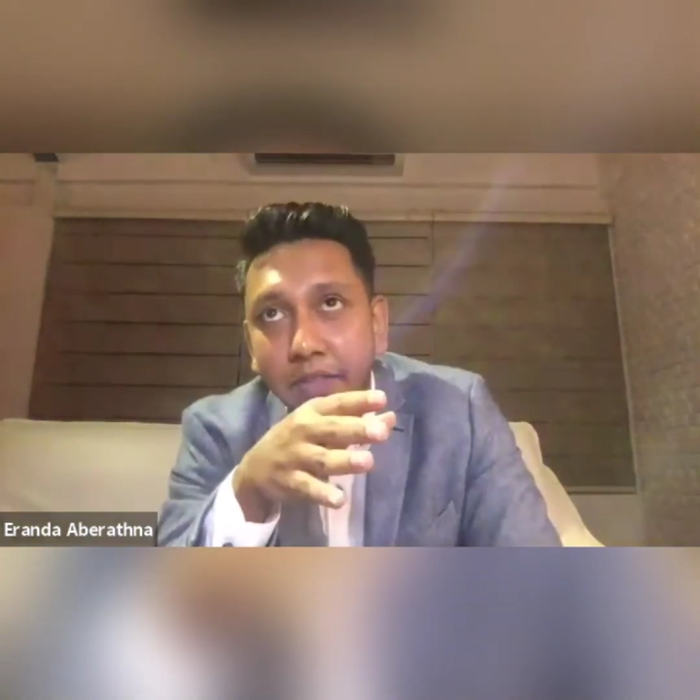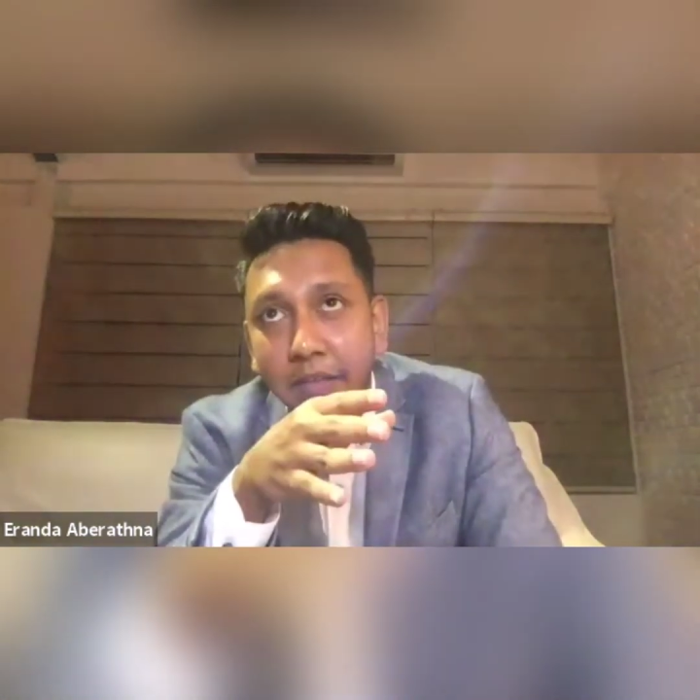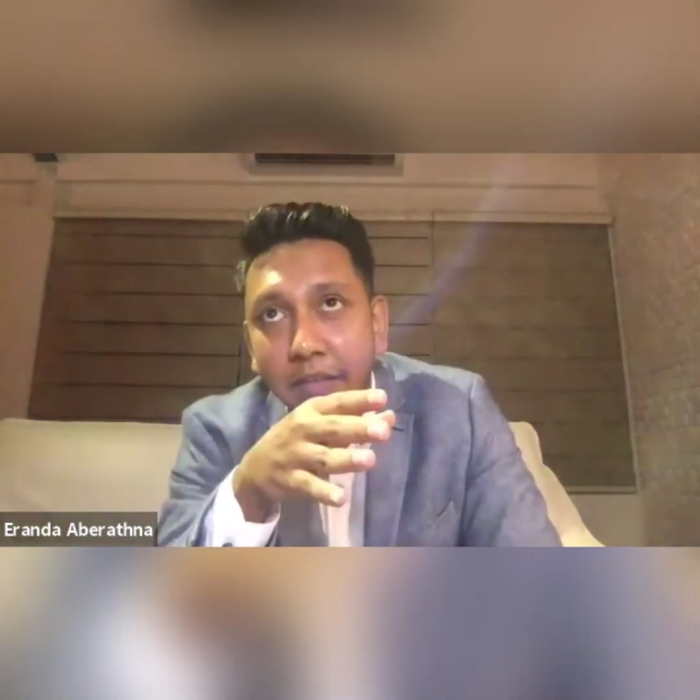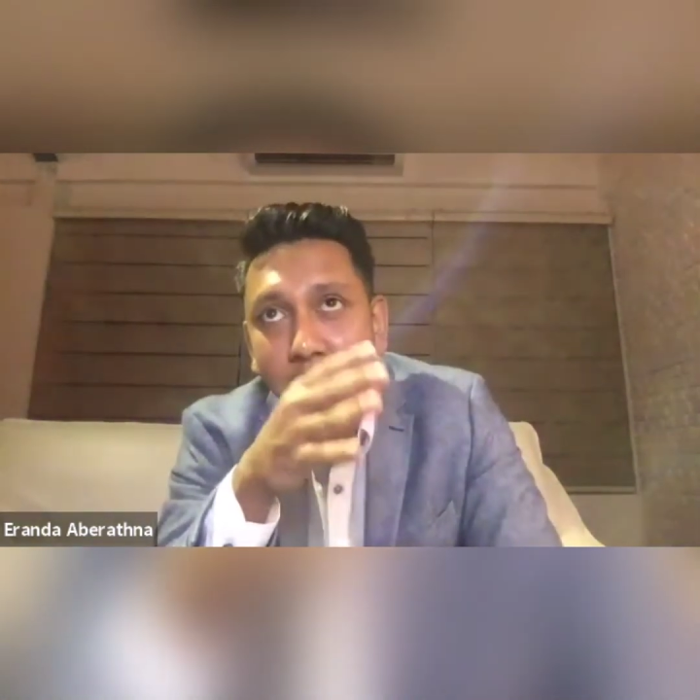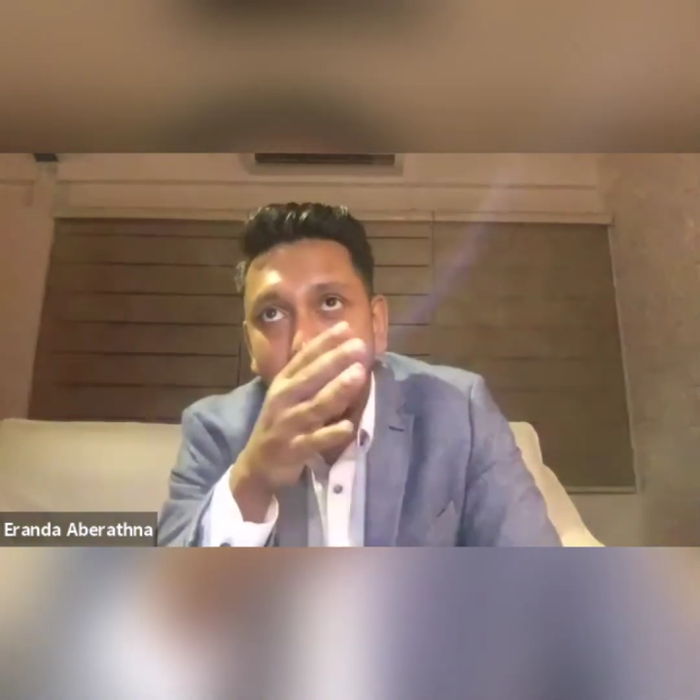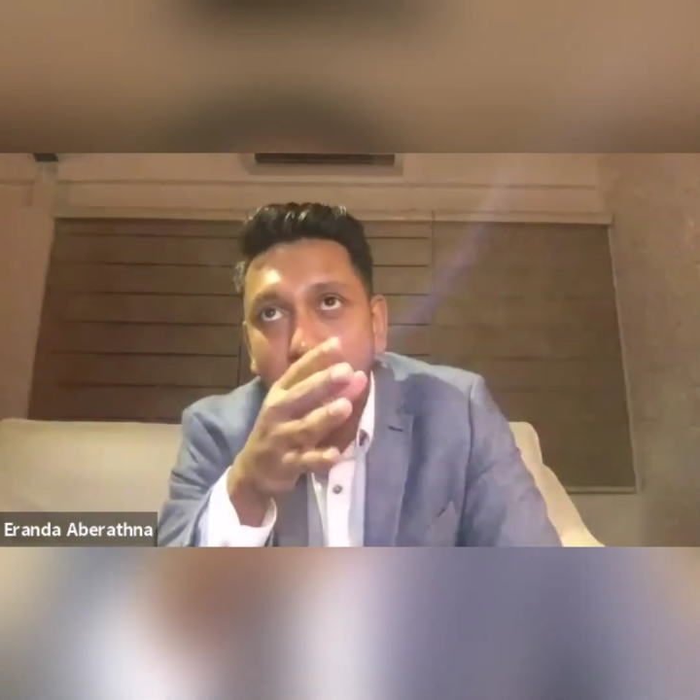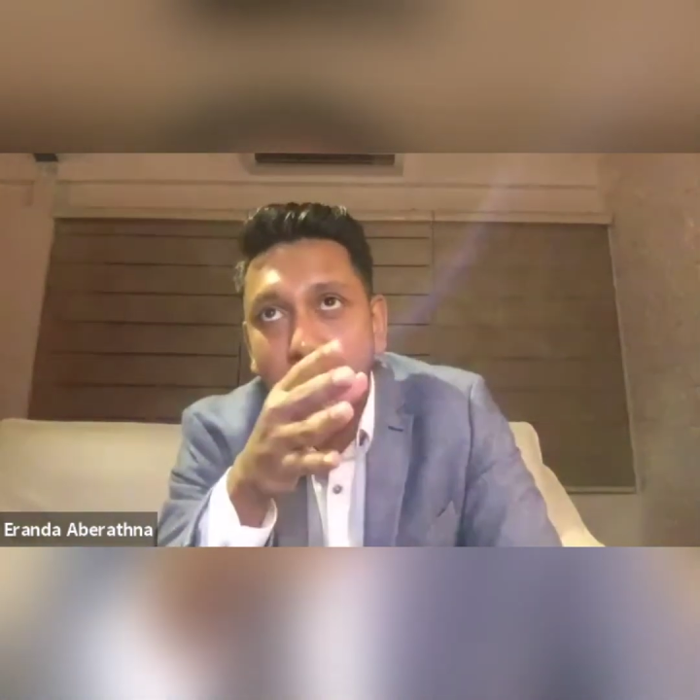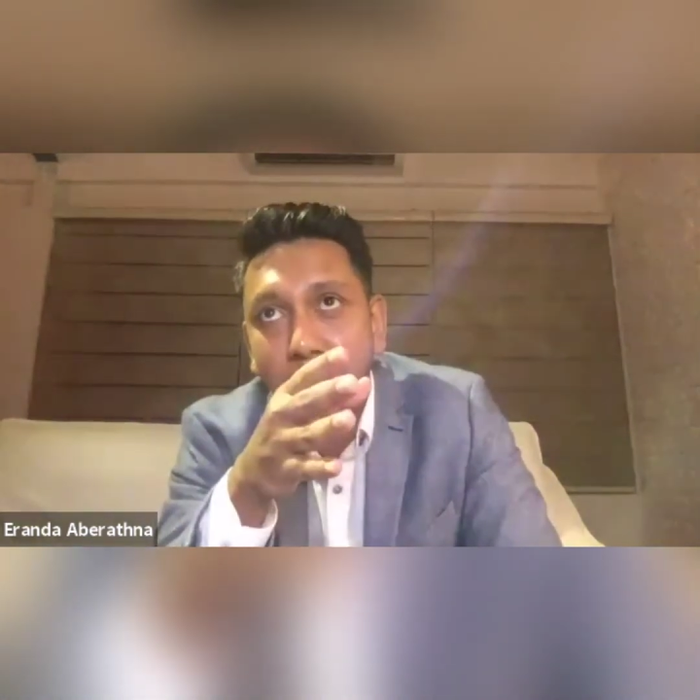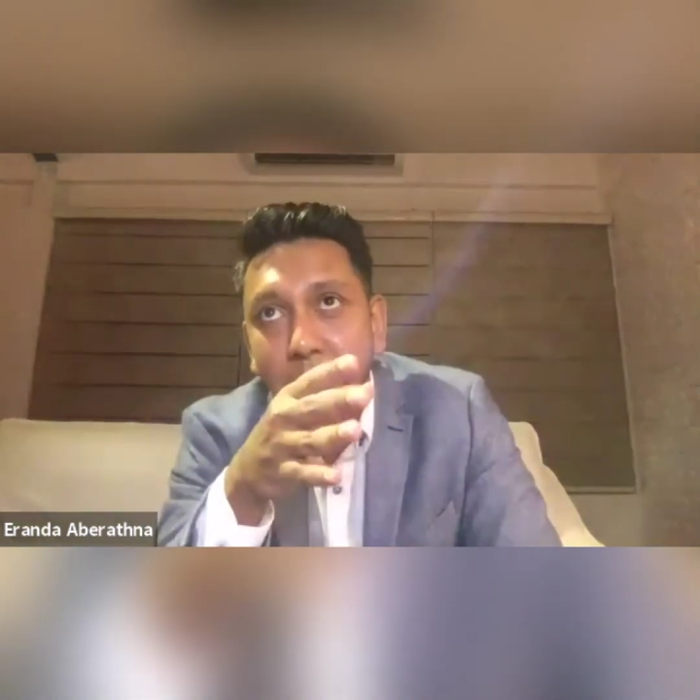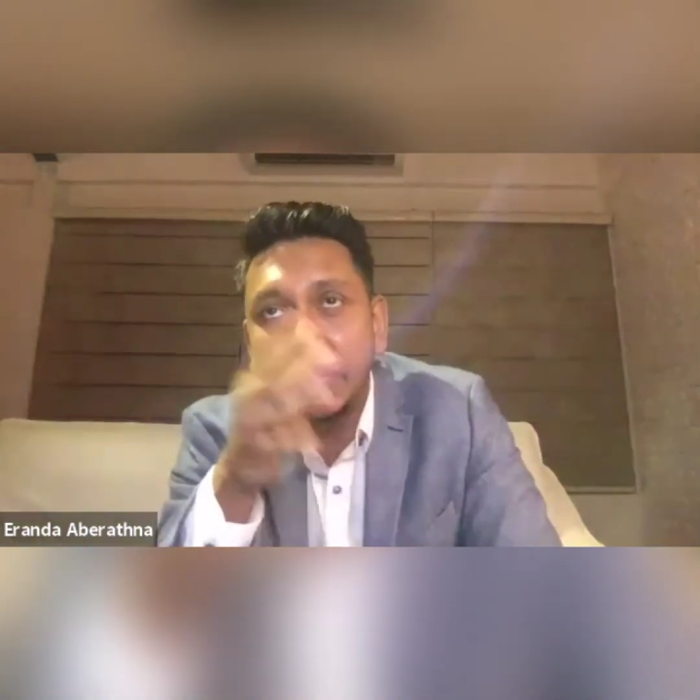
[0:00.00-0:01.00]
have made a
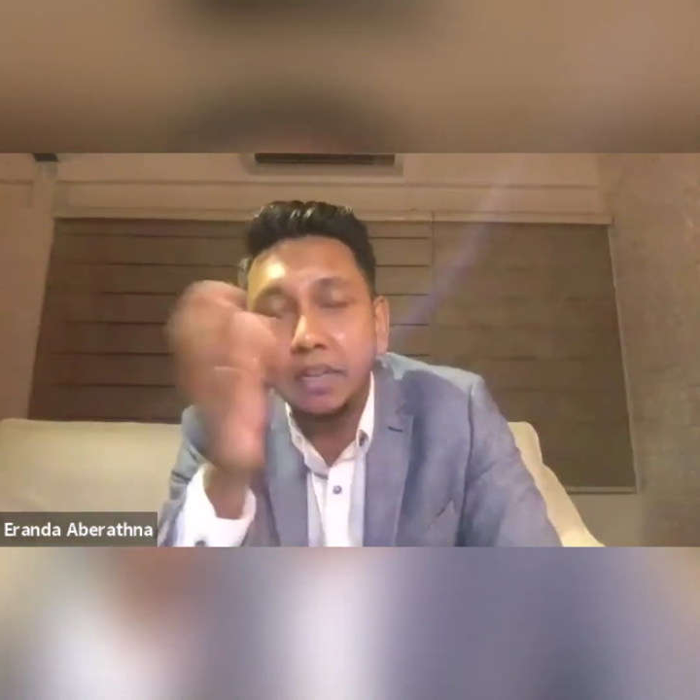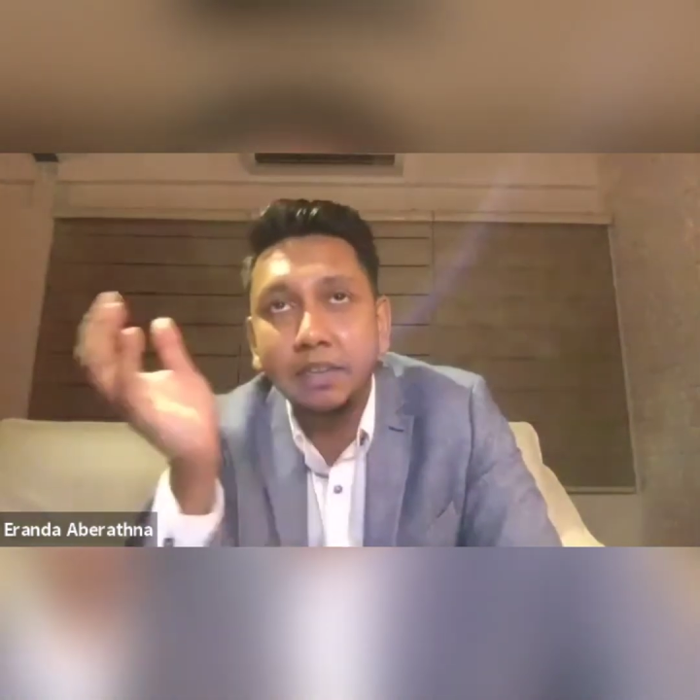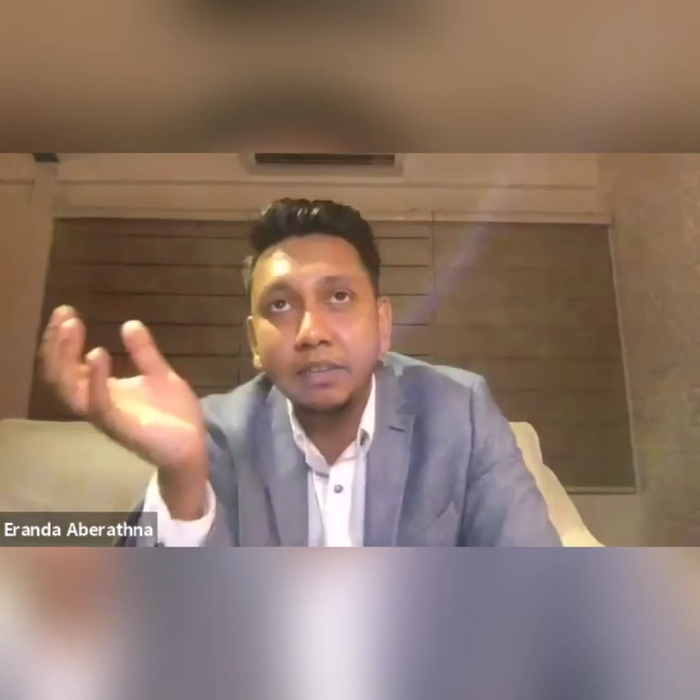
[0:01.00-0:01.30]
big